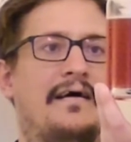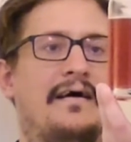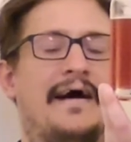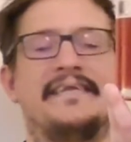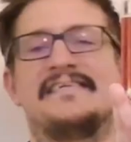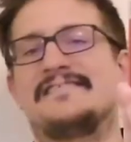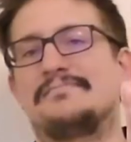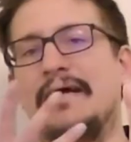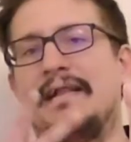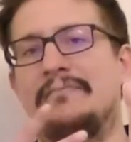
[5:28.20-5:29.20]
And the
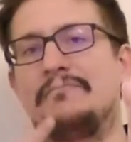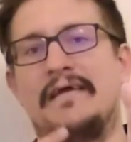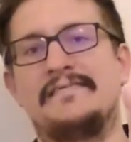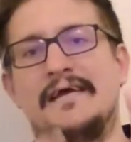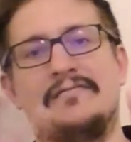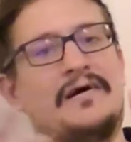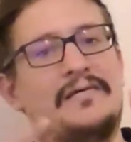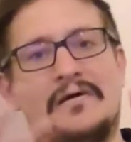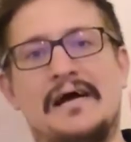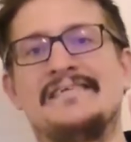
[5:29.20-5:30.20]
smell makes it, well,
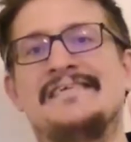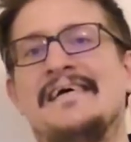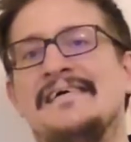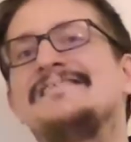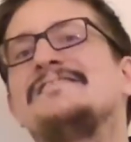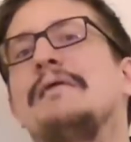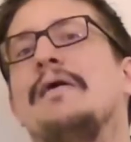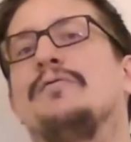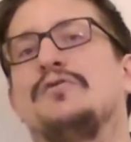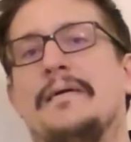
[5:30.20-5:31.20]
I say the smell
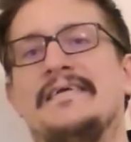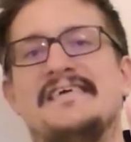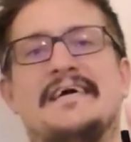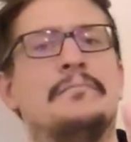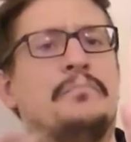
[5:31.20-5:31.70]
we'll talk about in a second,